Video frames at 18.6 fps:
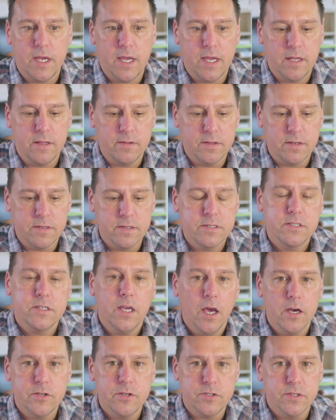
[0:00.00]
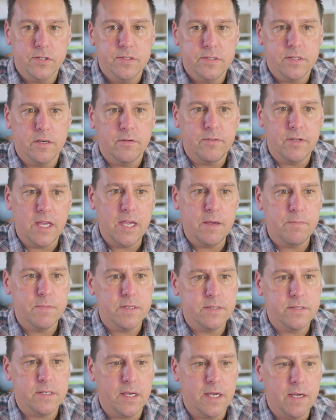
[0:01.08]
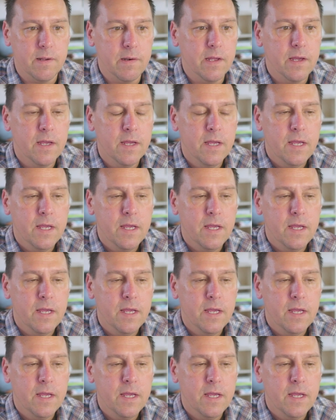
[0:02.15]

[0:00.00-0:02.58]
and the discussions of game design